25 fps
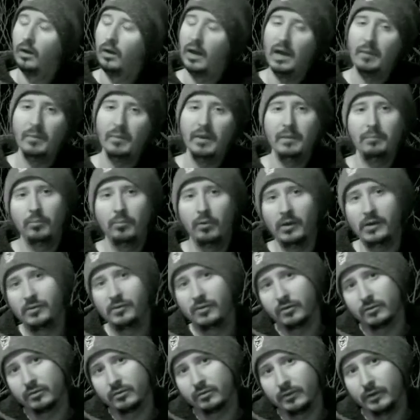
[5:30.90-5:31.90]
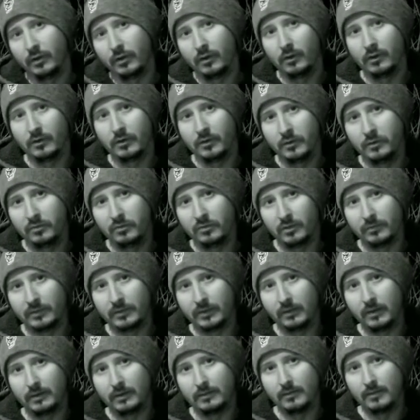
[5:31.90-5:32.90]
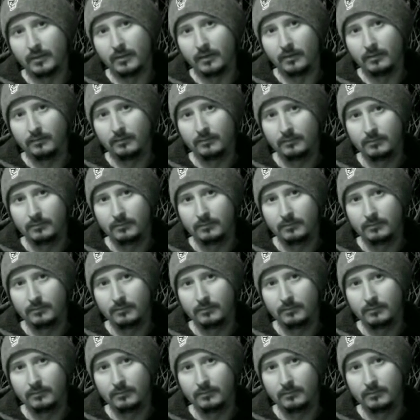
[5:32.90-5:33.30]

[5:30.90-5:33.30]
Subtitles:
How many preachers have you heard do something like that?